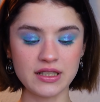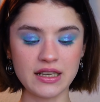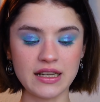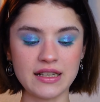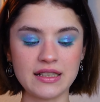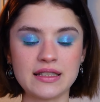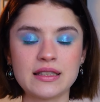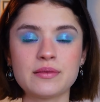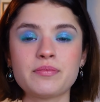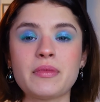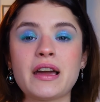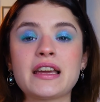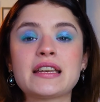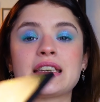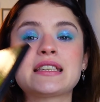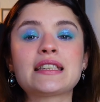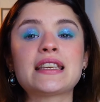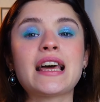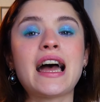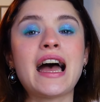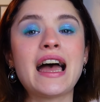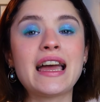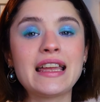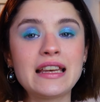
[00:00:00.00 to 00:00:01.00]
and it's my
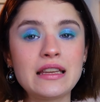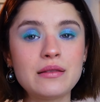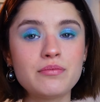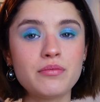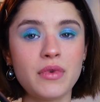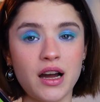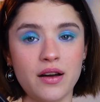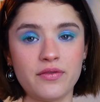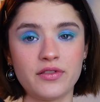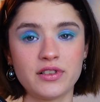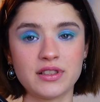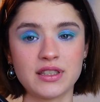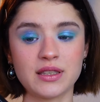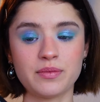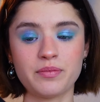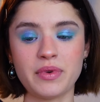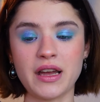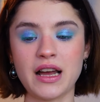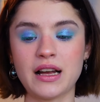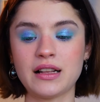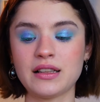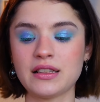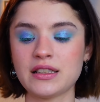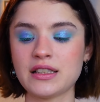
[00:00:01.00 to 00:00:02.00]
Tiny Marvels
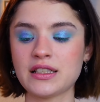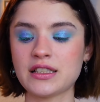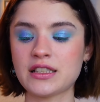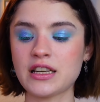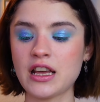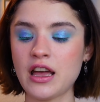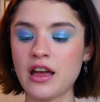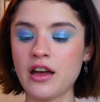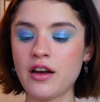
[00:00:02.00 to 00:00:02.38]
palette